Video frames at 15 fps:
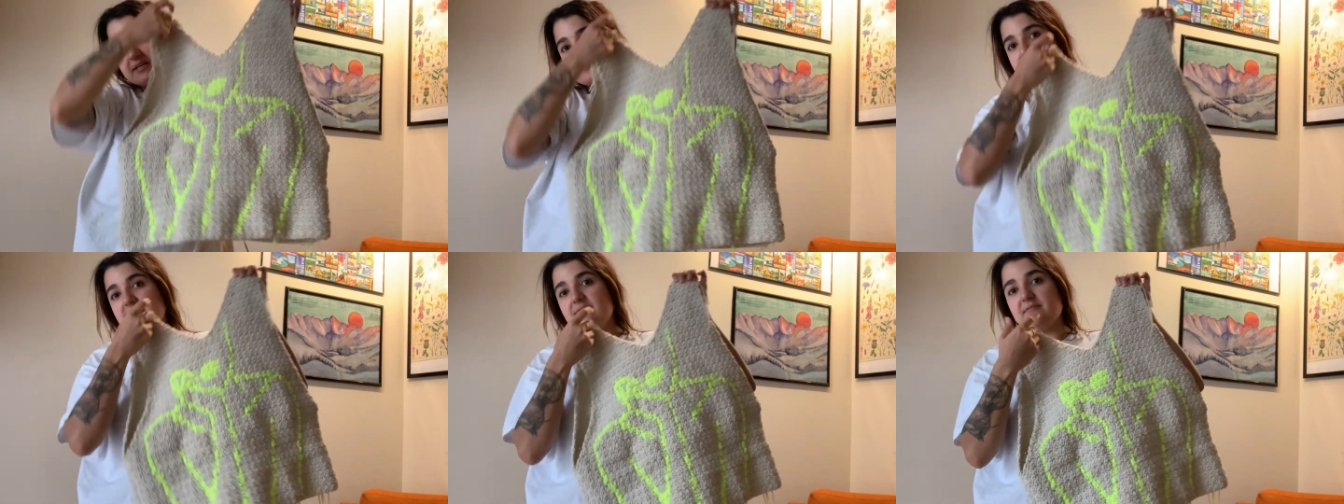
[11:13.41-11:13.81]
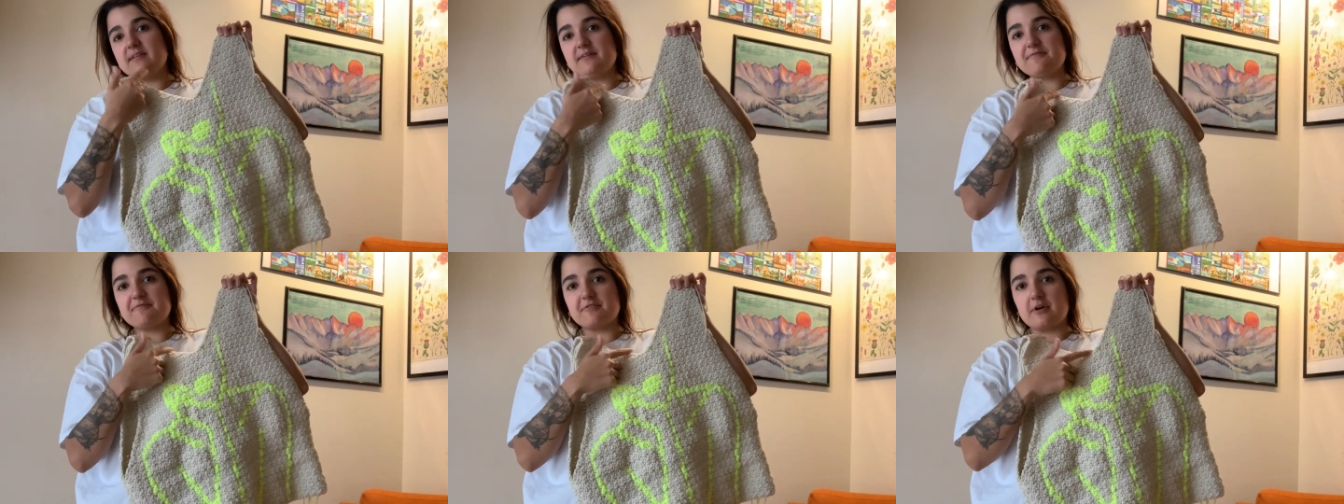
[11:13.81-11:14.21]
leave
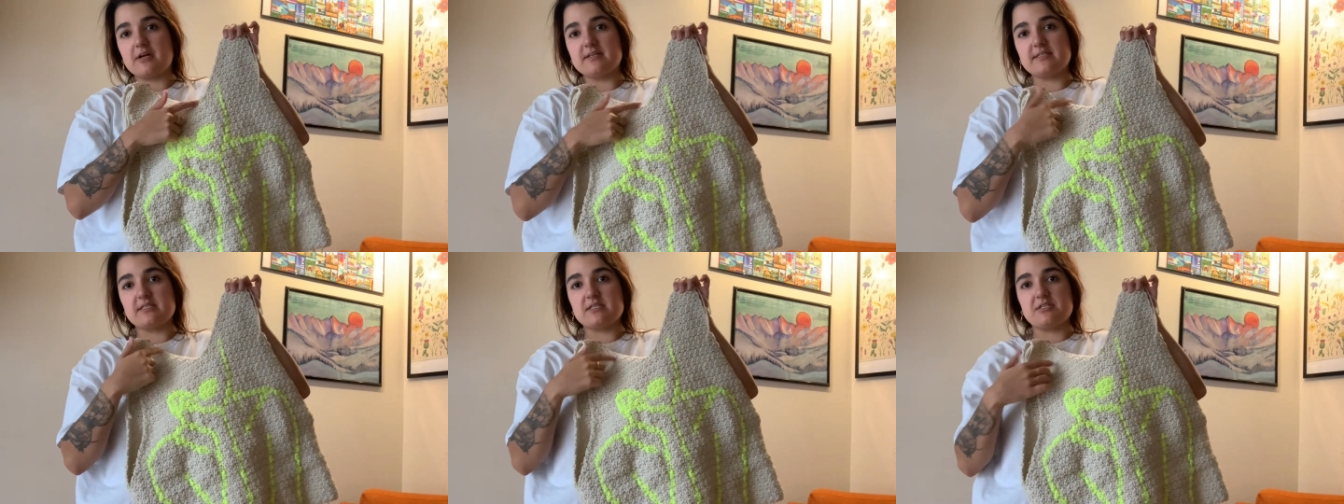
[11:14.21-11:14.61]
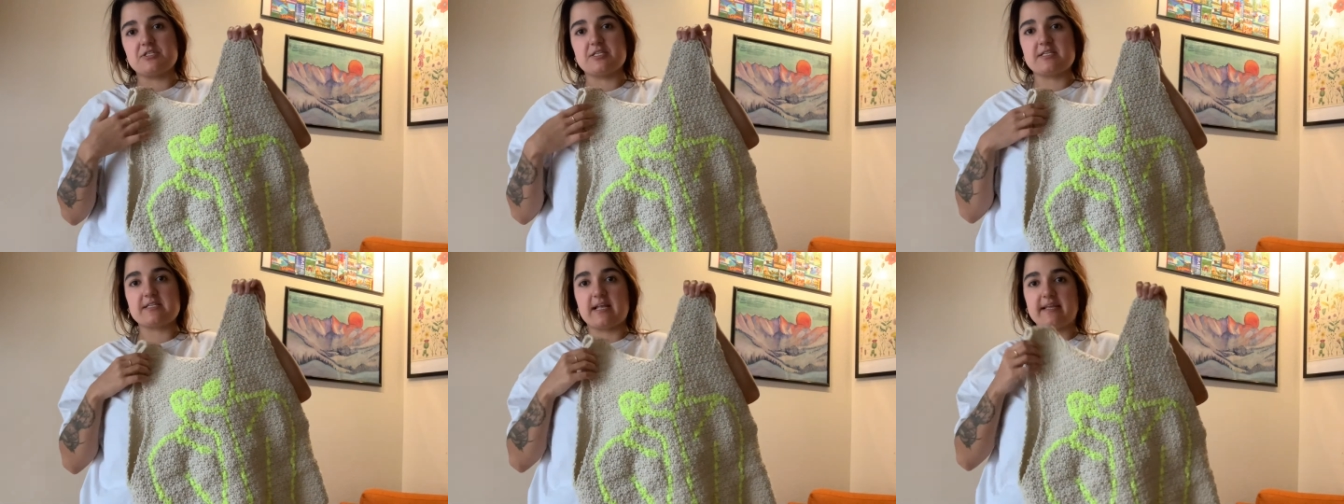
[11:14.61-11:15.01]
the front
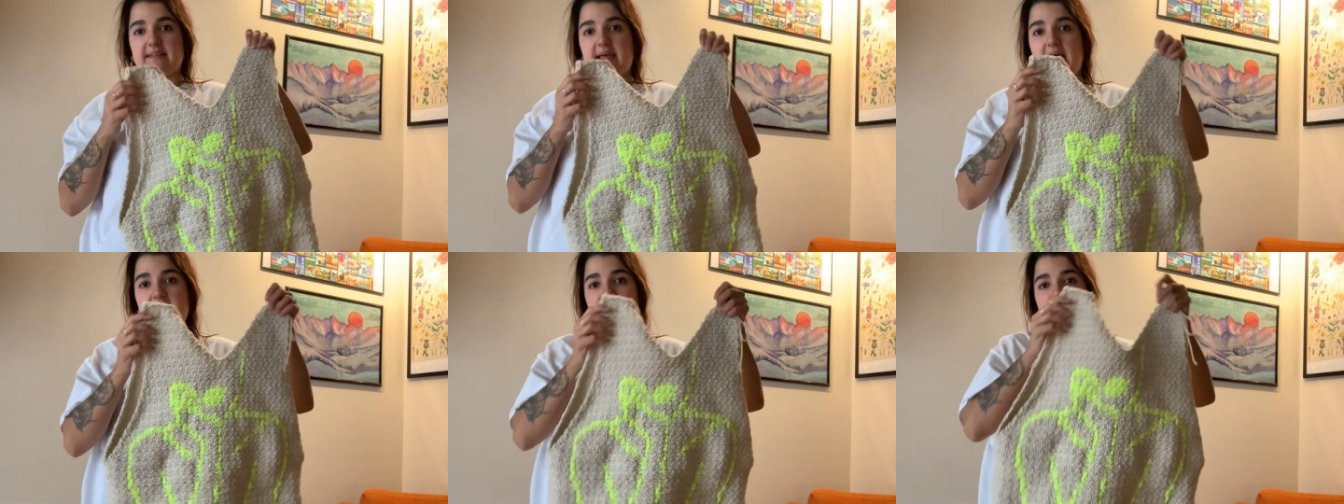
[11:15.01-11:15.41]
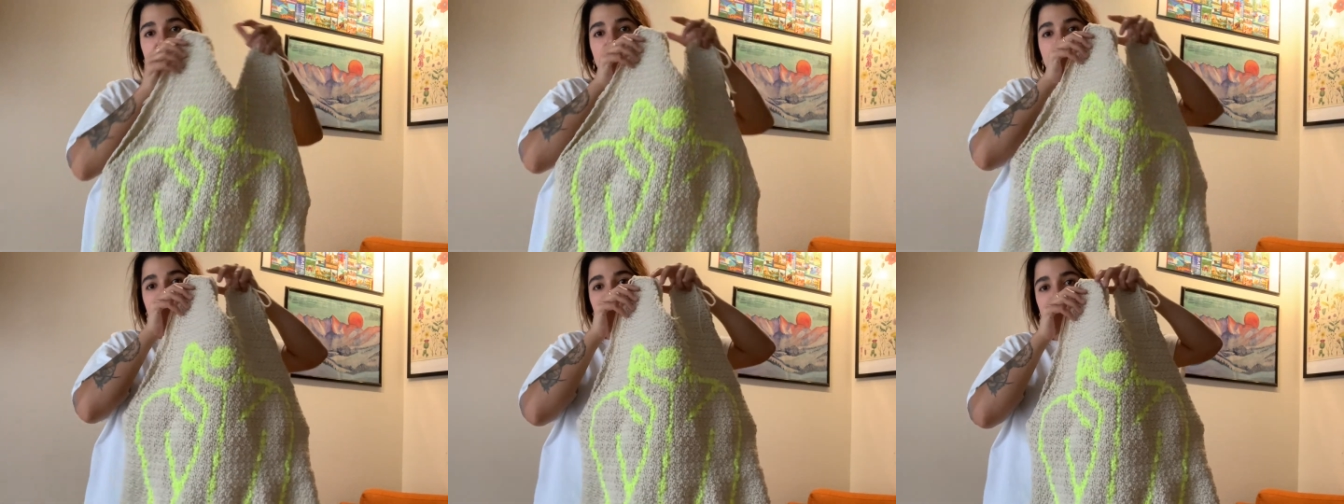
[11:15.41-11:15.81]
just like that,
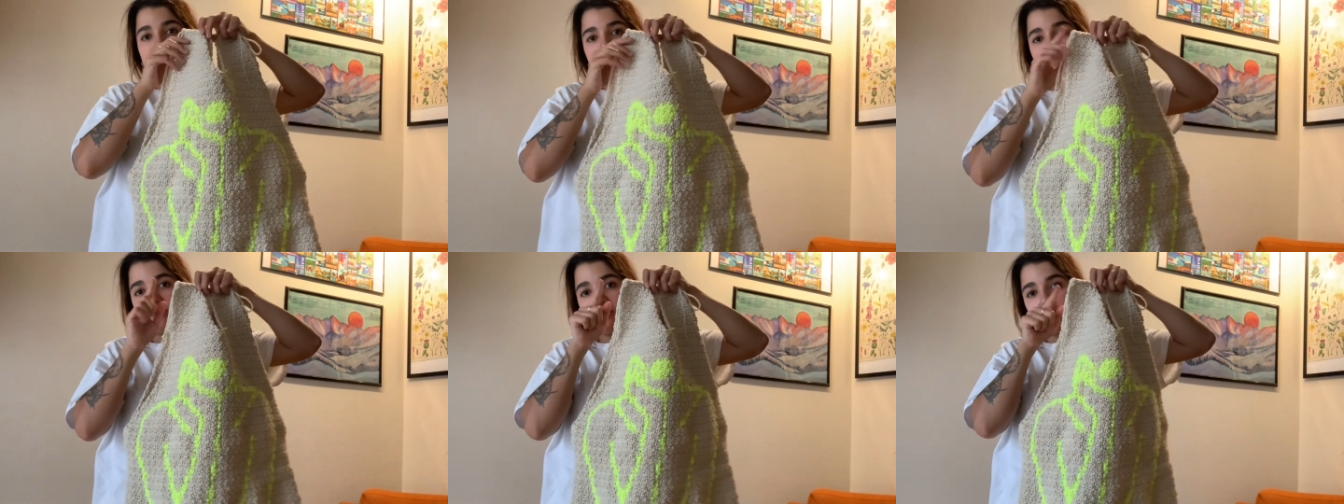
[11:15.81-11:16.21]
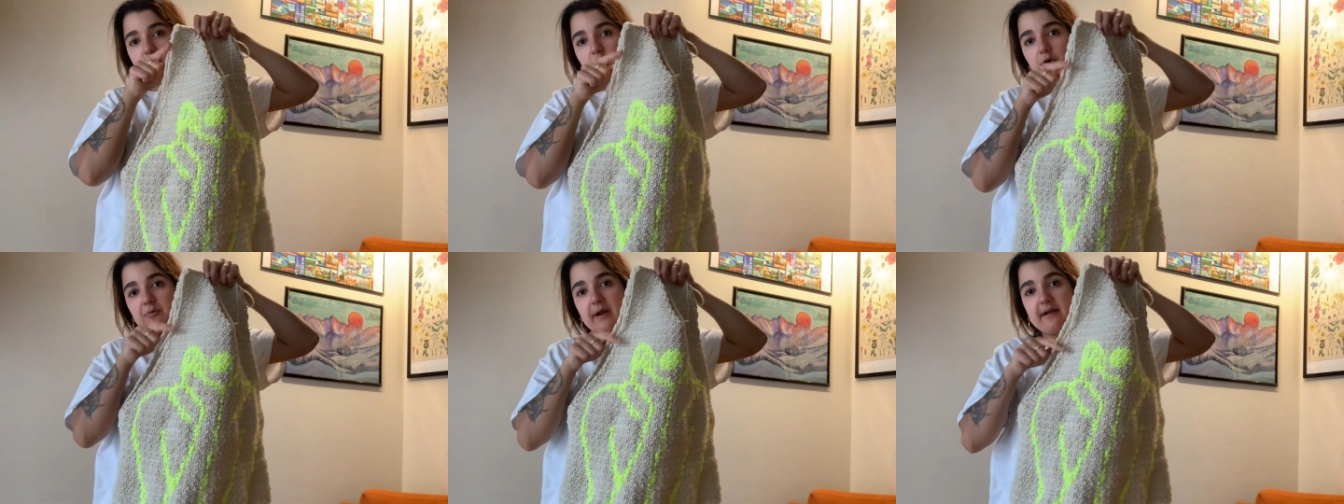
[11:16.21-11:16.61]
but then I'm gonna
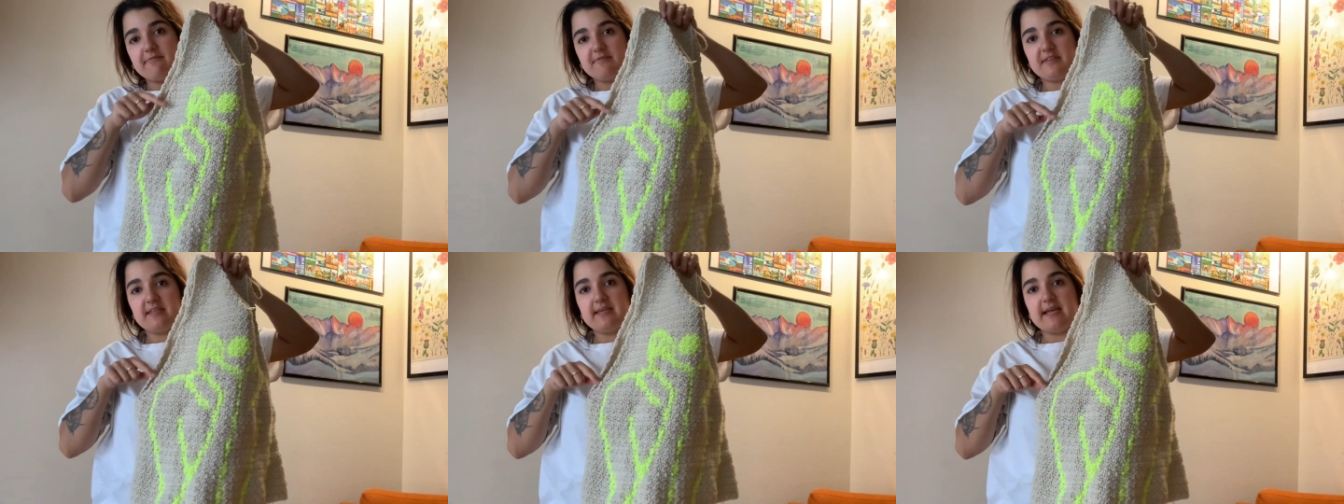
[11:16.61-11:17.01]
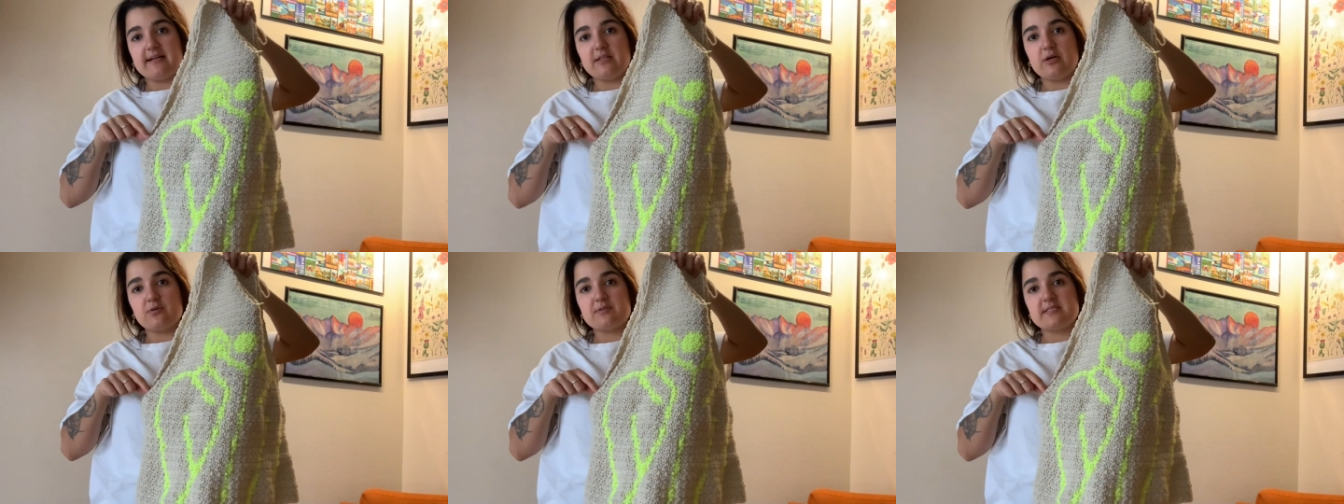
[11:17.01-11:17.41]
go around with
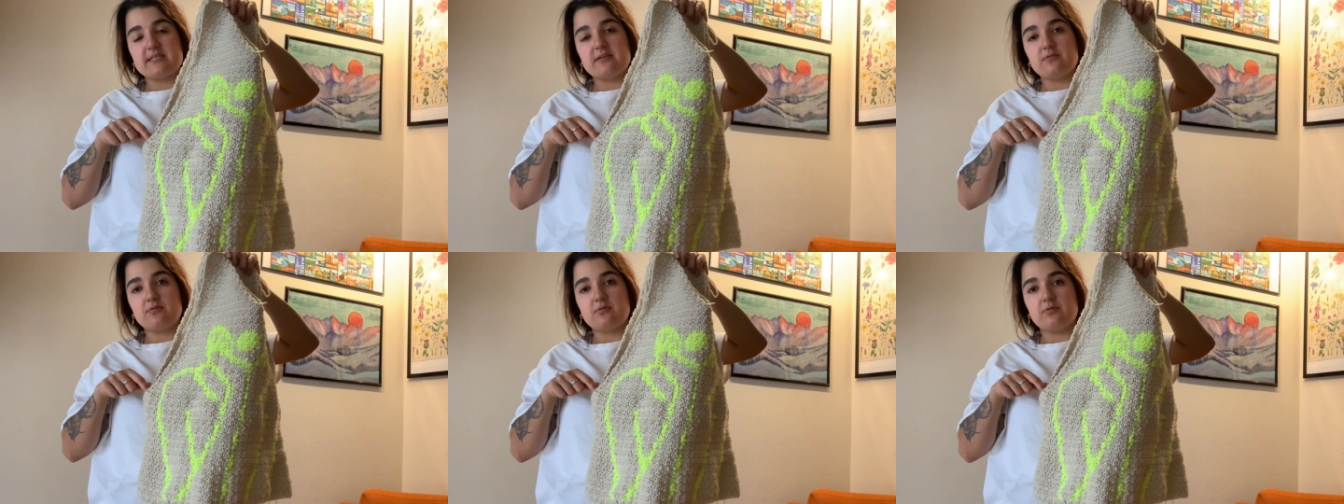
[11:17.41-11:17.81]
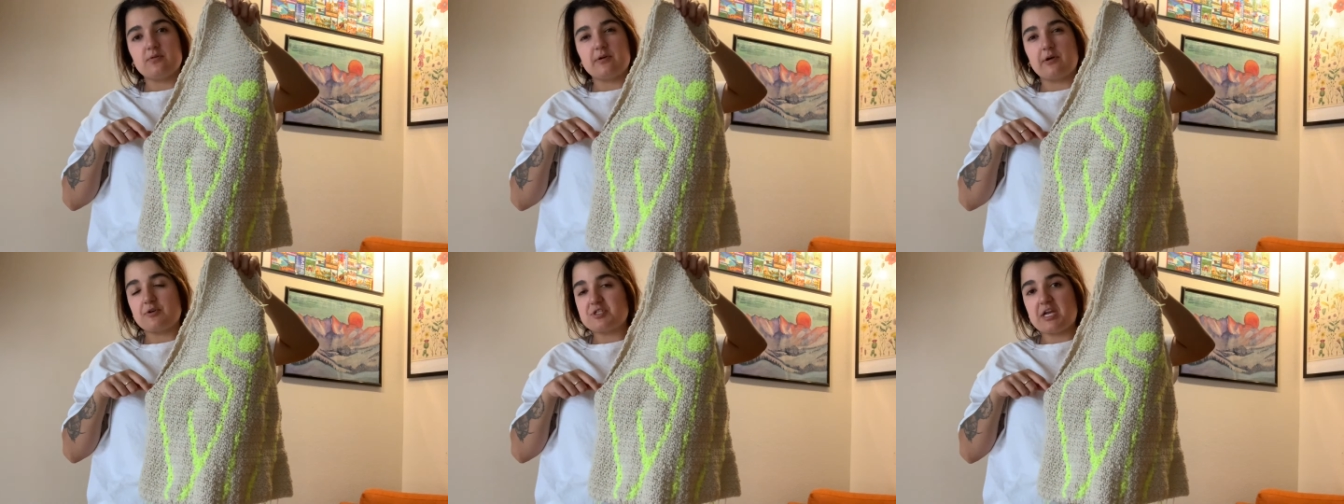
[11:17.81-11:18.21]
yellow single
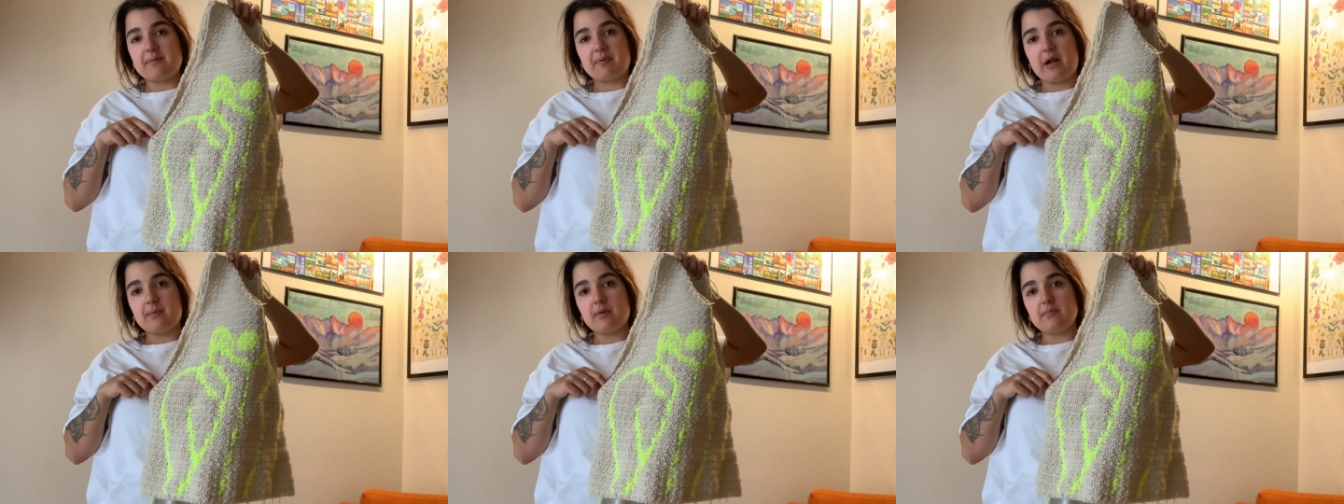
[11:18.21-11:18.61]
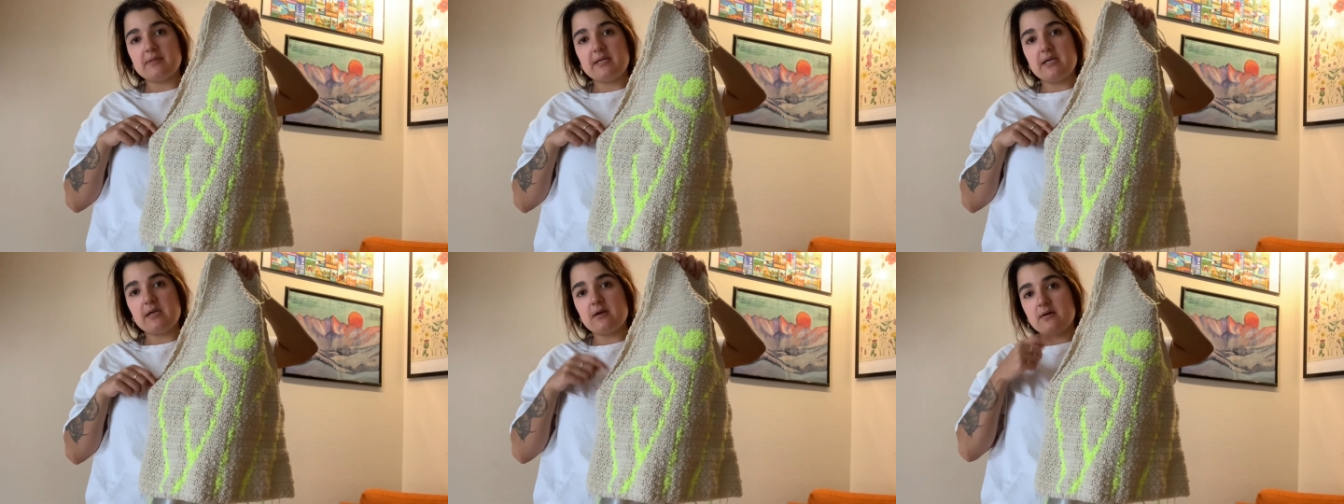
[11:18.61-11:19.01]
crochet
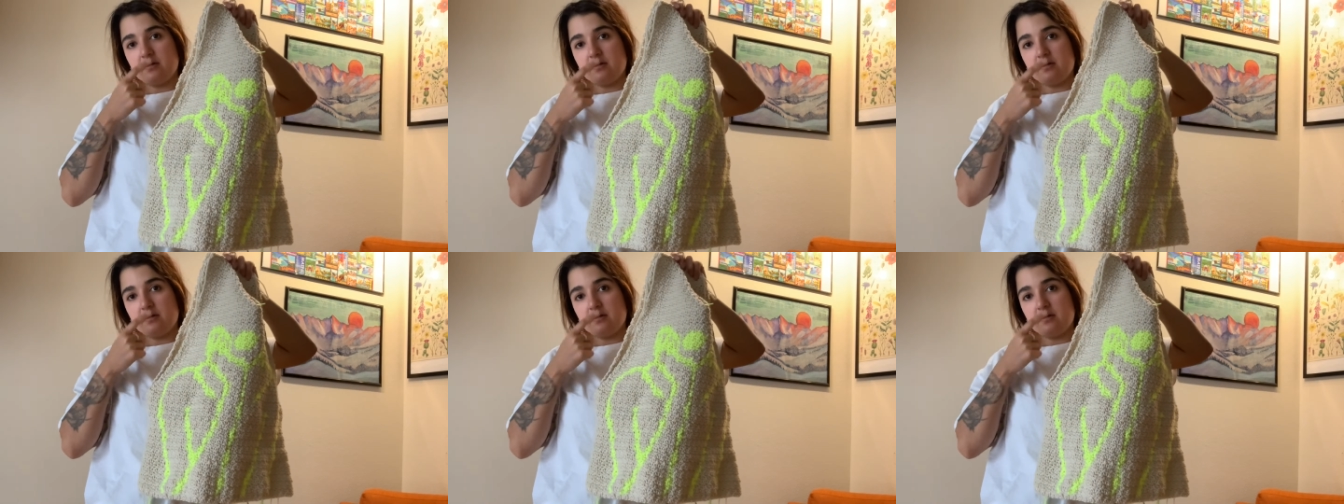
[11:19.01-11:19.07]
probably,